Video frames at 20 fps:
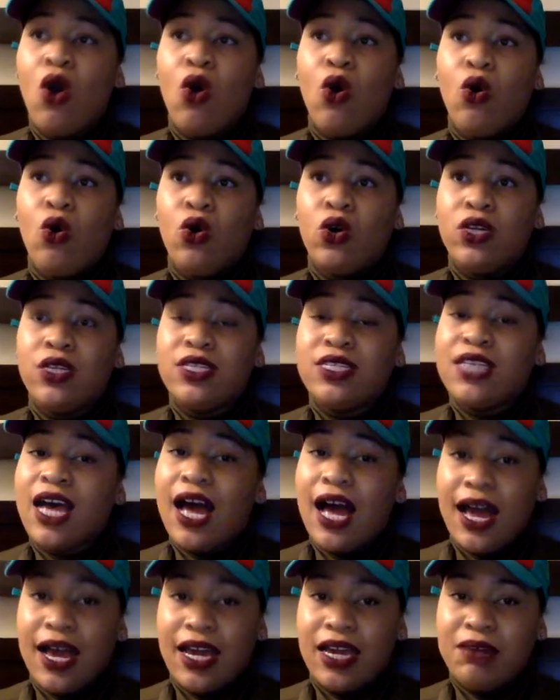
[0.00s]
on
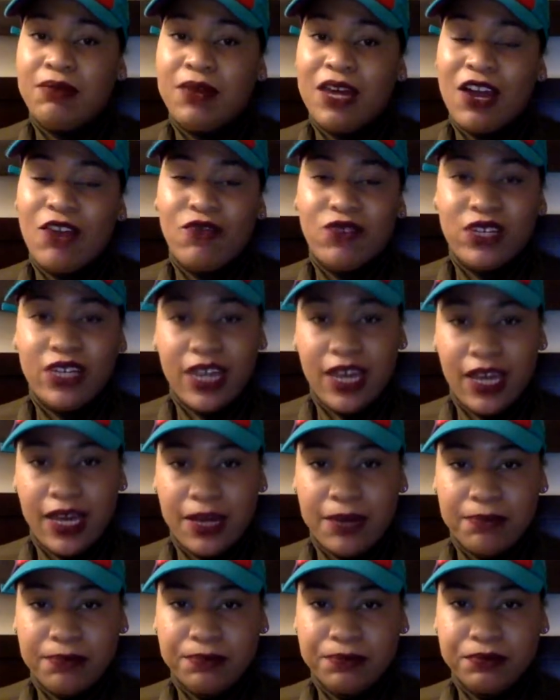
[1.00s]
time every day.